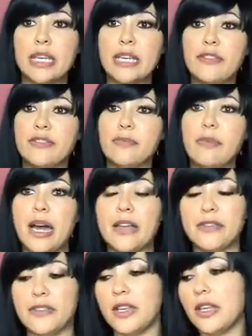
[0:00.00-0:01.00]
in every
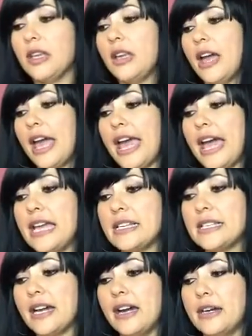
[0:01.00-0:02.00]
month,
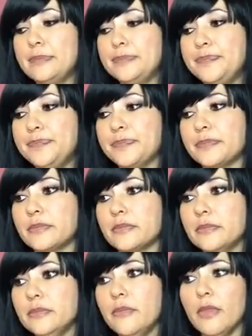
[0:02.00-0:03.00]
and I'm
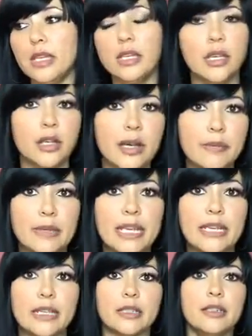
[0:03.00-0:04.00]

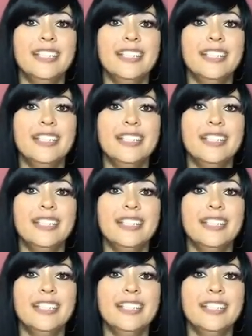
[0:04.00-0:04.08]
like,